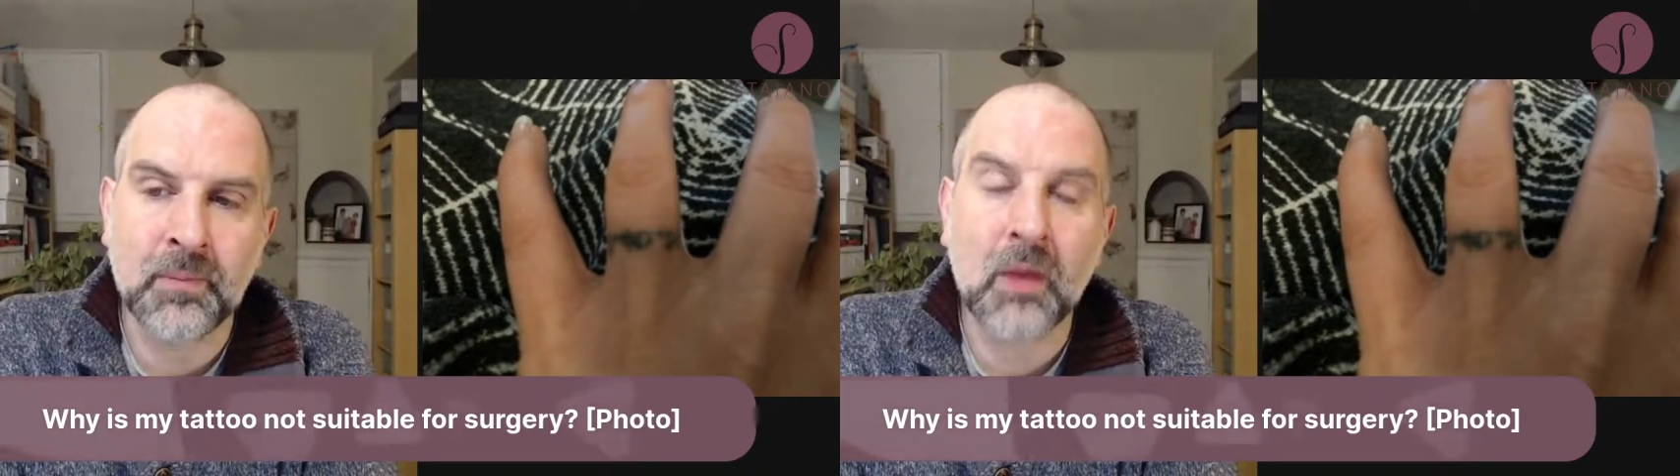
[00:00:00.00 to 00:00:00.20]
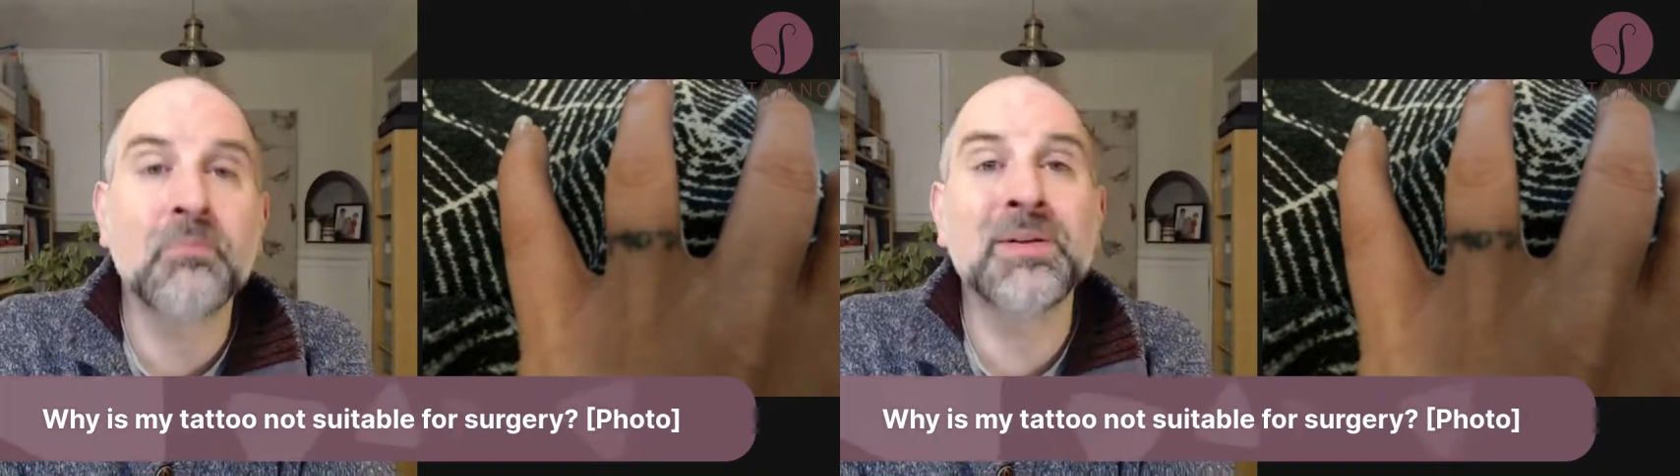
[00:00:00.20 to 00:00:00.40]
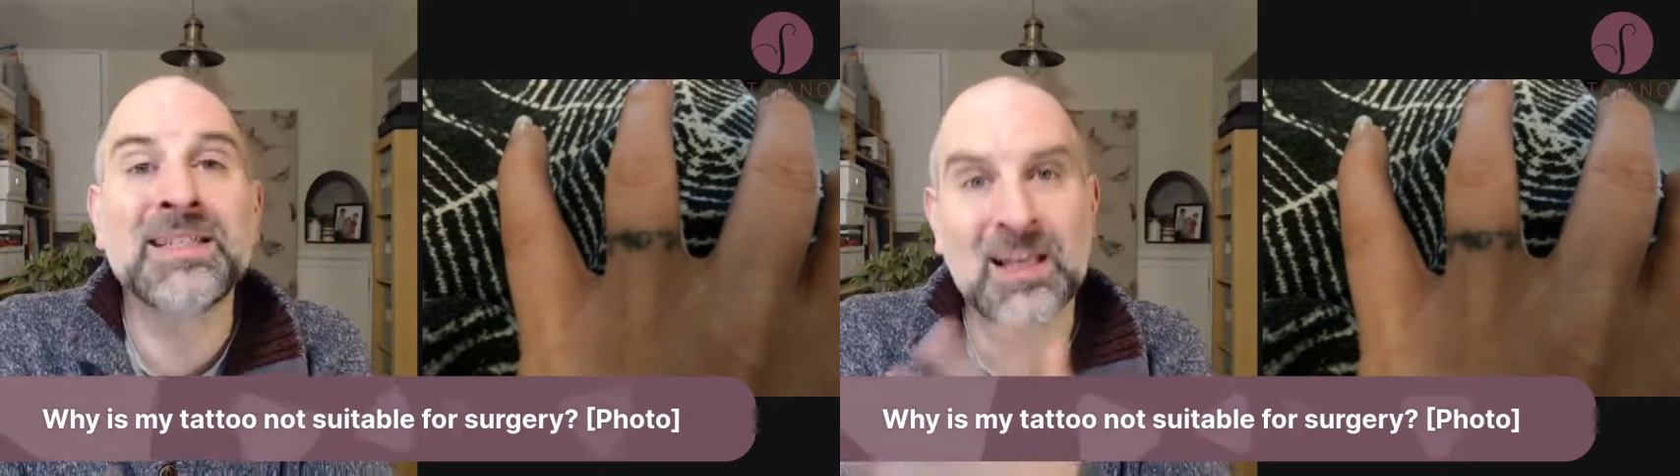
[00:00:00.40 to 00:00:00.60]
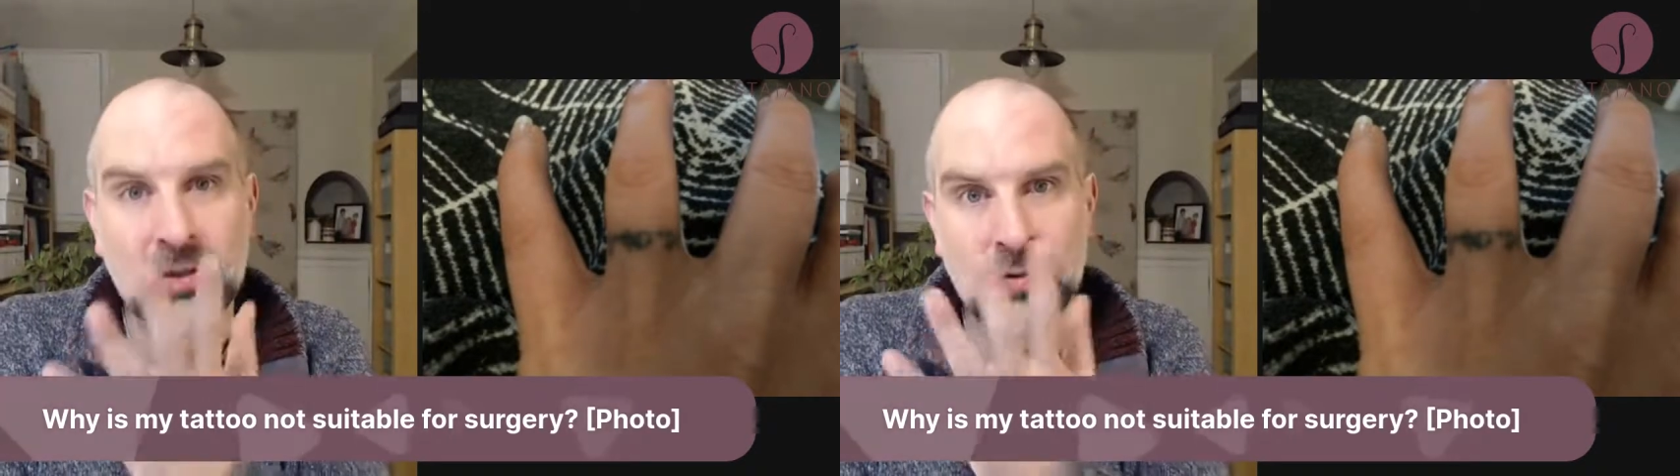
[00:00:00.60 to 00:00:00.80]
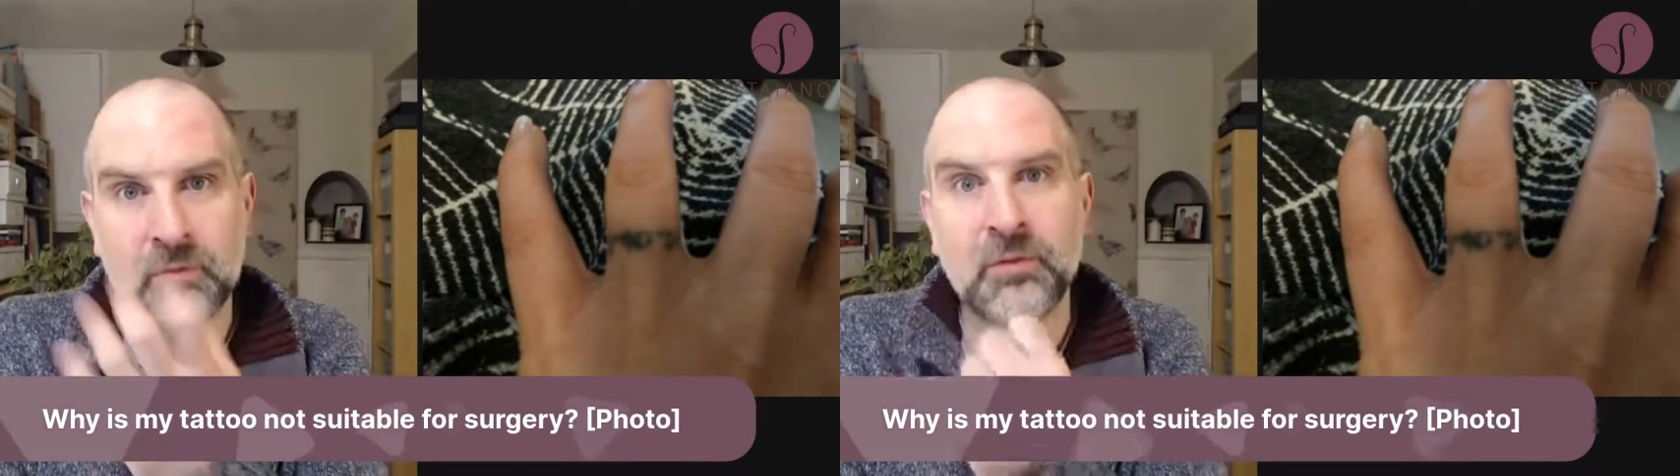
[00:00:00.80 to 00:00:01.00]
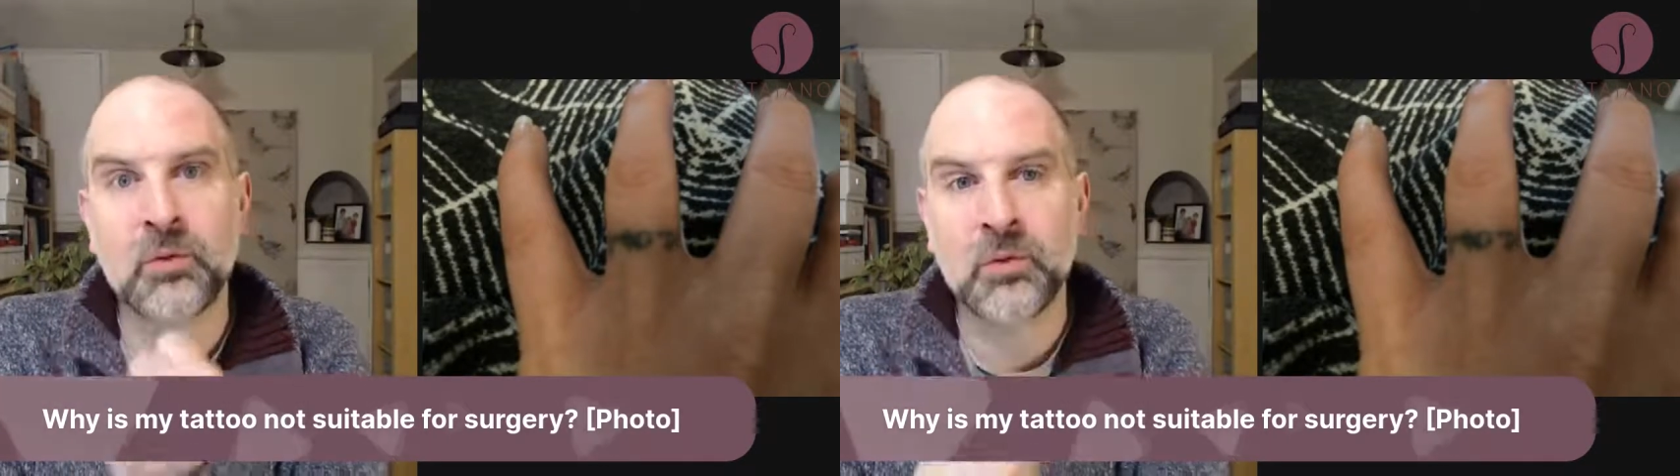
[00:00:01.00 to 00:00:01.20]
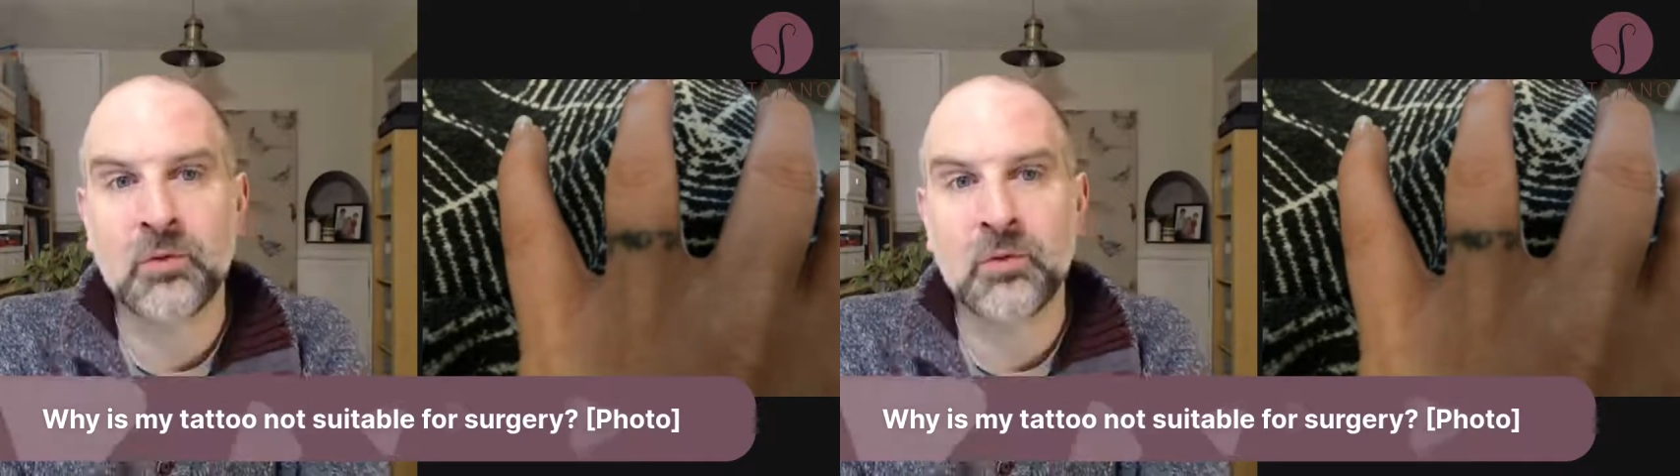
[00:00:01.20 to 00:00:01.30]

potential for wound